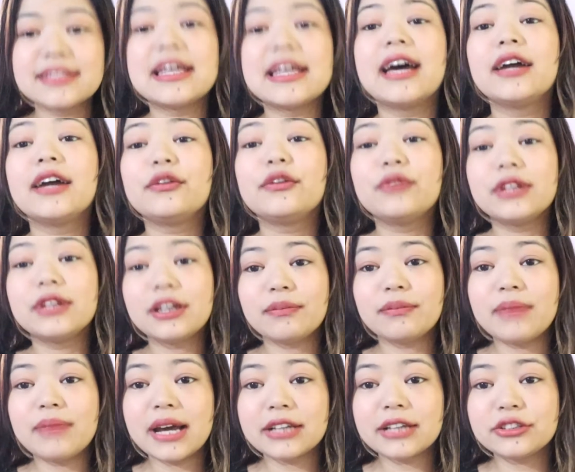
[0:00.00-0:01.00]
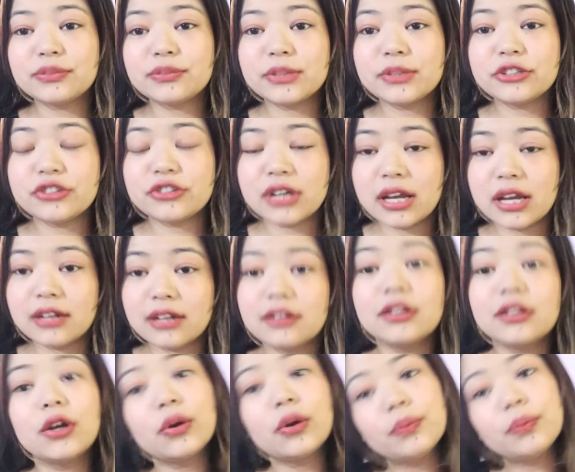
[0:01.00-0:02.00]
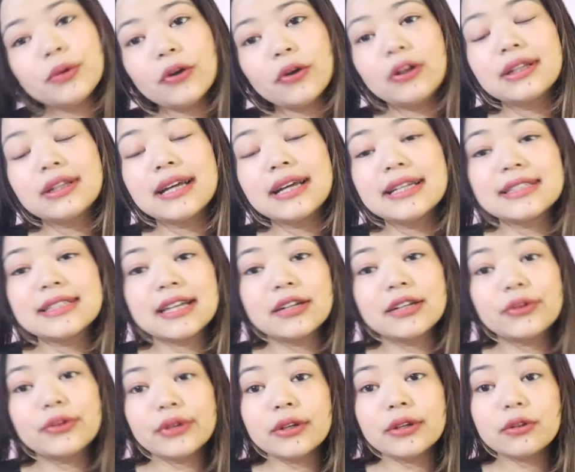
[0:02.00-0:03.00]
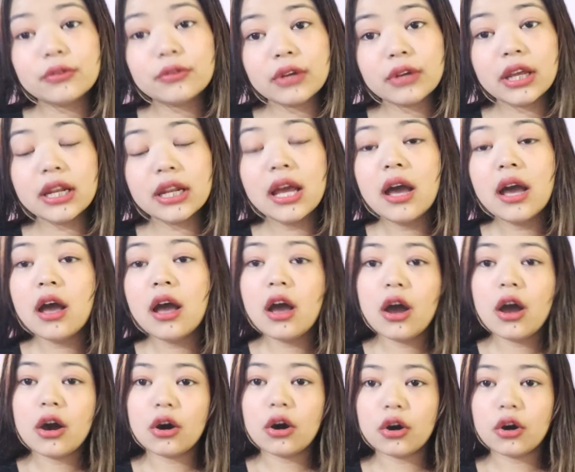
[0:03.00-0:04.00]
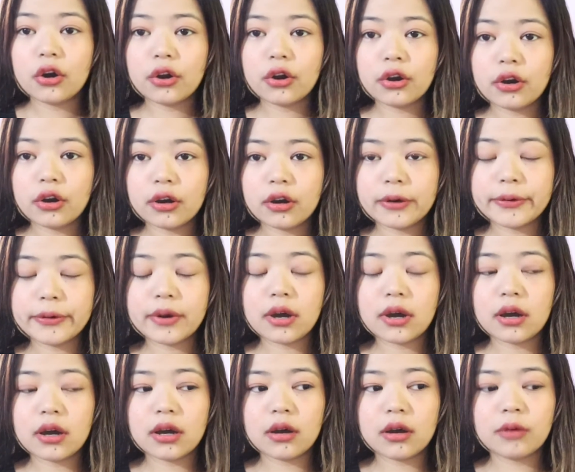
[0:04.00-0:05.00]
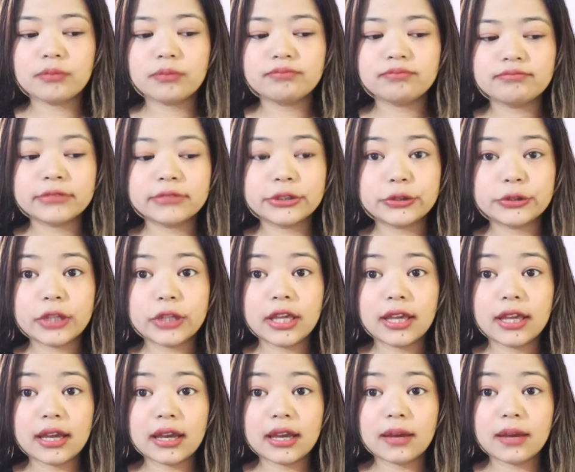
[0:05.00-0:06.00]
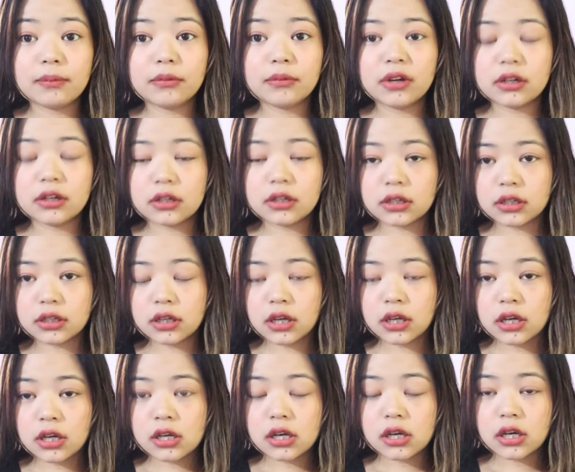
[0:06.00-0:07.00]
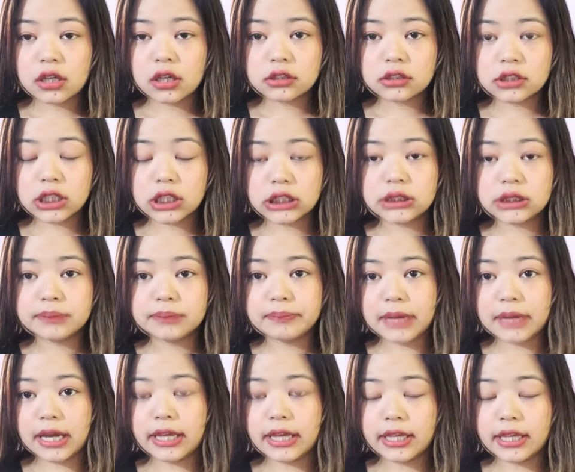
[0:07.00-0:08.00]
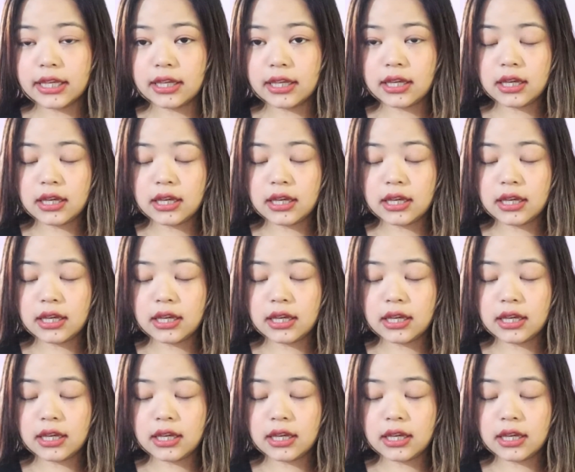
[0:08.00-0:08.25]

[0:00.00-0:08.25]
and welcome back to my channel. Hope you all guys are doing great. Or today I'm gonna cut my